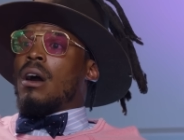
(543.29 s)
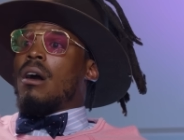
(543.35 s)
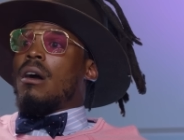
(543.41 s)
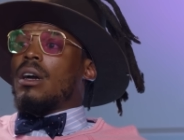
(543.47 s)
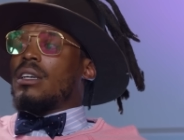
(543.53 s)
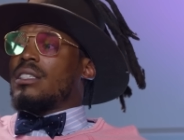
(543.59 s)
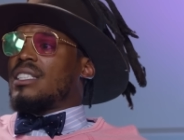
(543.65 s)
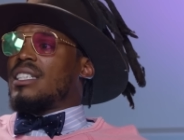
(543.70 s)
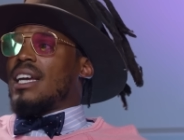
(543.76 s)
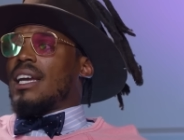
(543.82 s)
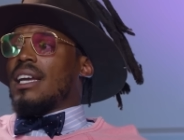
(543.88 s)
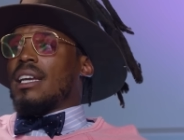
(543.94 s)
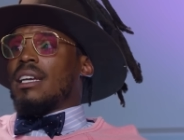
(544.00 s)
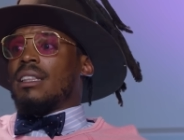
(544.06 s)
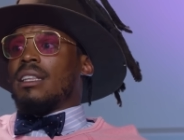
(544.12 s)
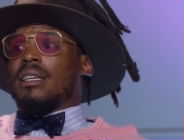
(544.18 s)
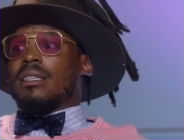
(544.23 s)
a hard
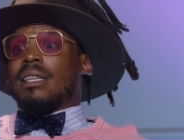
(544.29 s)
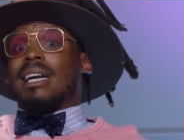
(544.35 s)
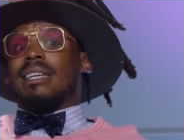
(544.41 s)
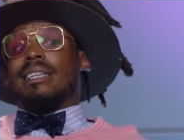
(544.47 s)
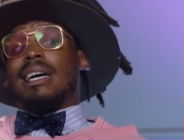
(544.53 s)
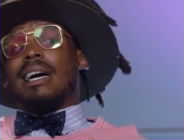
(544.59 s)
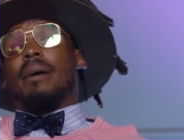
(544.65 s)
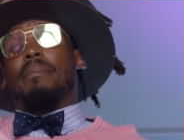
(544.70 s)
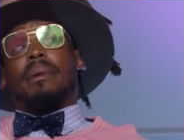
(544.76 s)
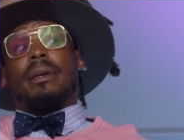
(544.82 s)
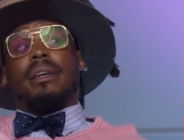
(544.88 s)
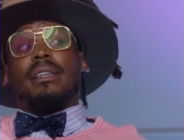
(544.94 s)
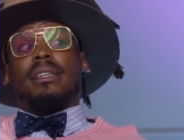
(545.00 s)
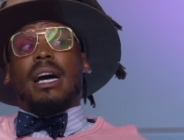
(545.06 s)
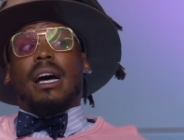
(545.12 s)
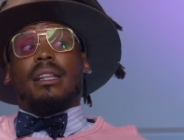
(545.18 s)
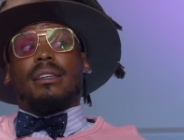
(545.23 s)
check, it looked like $9
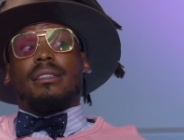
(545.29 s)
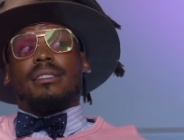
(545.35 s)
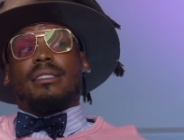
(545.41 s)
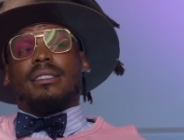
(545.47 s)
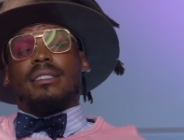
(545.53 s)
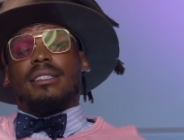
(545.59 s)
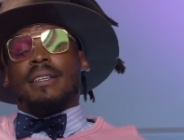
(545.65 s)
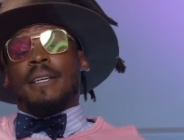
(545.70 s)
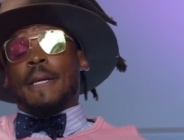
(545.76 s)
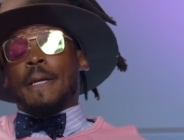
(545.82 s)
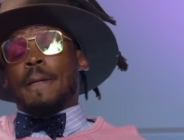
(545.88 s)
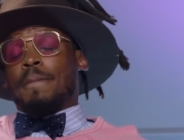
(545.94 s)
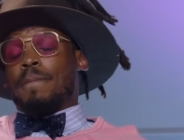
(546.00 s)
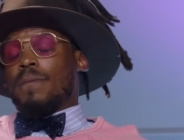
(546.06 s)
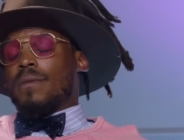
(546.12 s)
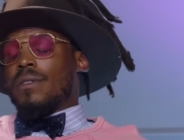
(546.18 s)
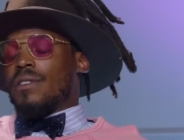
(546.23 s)
million.
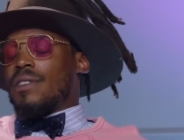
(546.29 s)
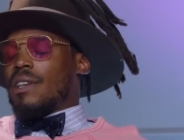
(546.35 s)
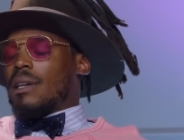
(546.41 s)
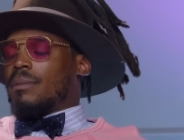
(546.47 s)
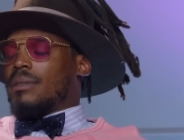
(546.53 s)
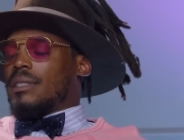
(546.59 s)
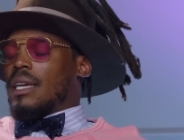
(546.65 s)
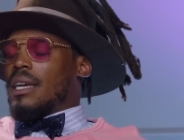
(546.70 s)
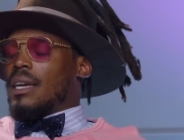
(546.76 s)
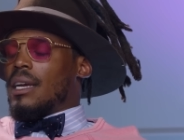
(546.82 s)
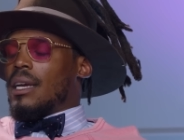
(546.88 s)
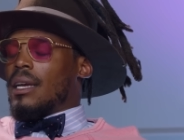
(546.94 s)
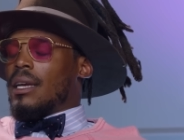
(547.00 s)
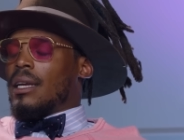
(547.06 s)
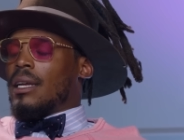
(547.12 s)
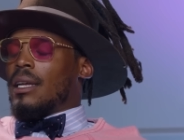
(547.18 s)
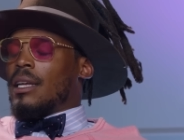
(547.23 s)
See what I'm
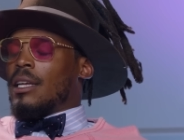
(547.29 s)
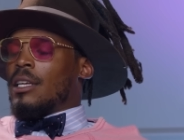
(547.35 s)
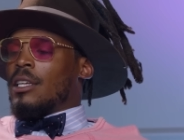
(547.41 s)
saying?